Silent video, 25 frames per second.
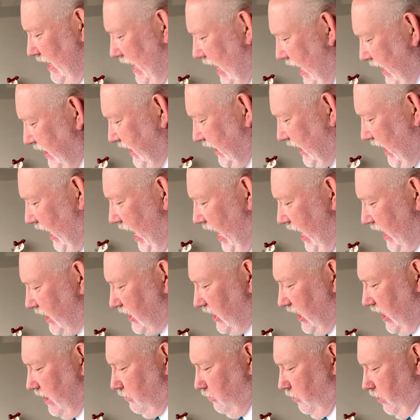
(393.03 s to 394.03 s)
Hezekiah
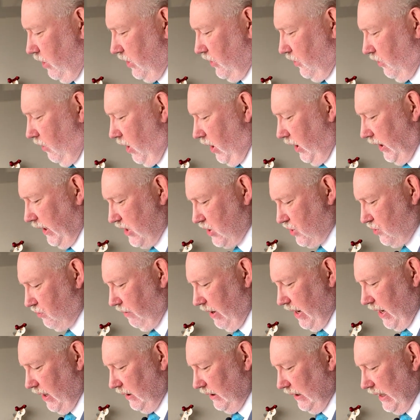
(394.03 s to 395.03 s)
sent word to all
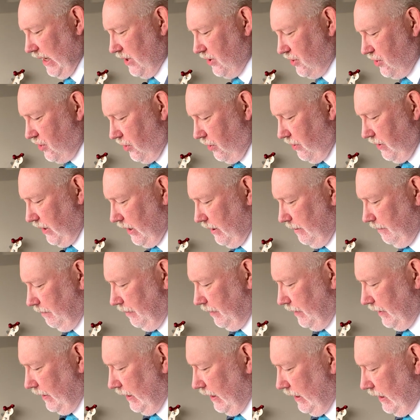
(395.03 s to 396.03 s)
Israel and
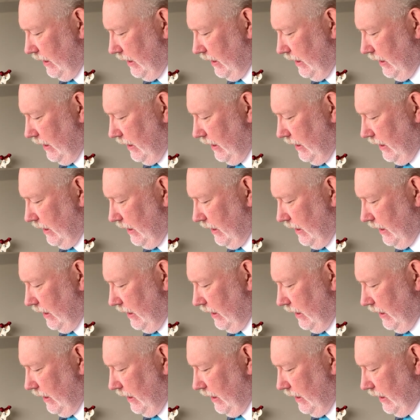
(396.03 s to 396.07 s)
Judah,